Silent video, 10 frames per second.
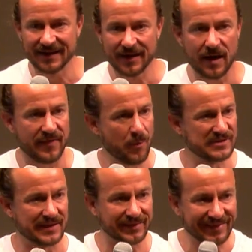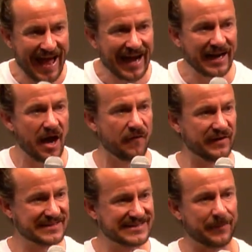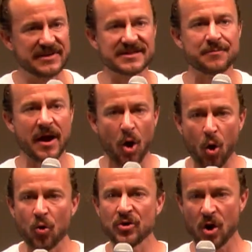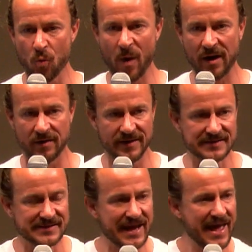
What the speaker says: Oh, that was a lack of acceptance, my own awareness